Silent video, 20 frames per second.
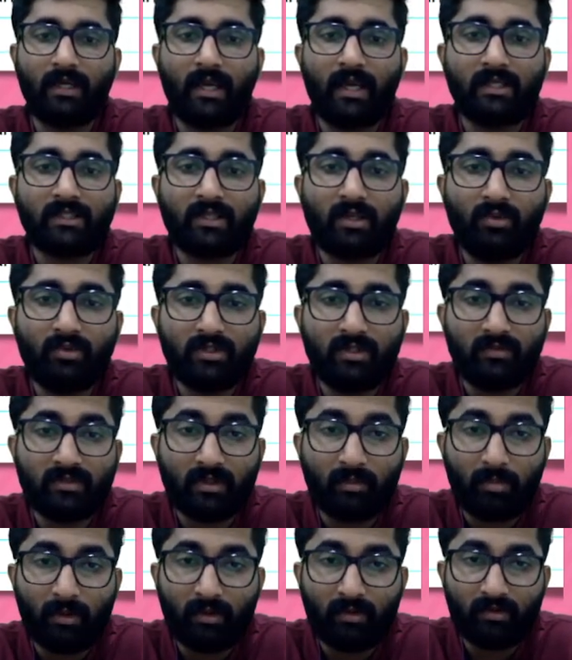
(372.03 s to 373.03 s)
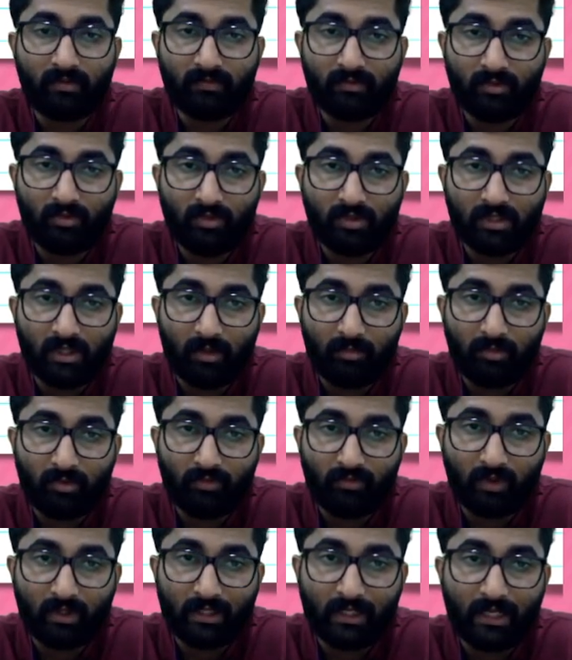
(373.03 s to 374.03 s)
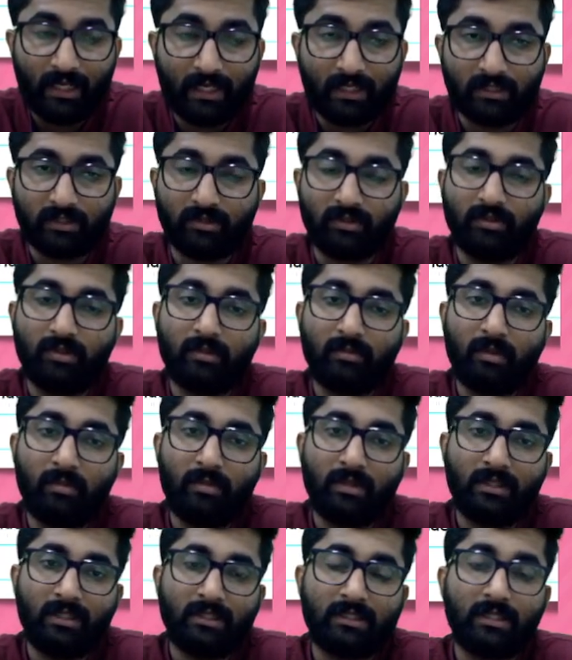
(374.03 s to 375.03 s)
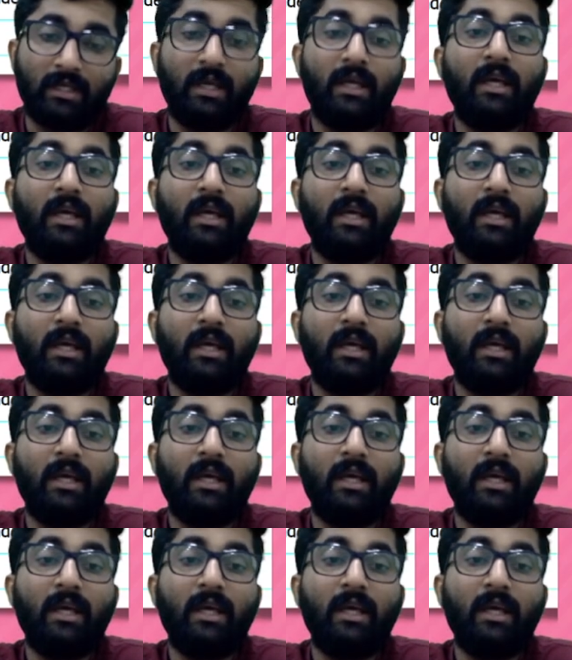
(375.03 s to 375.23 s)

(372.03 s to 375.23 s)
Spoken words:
exclusive supplier of goods up to 40 lakhs. You remember this?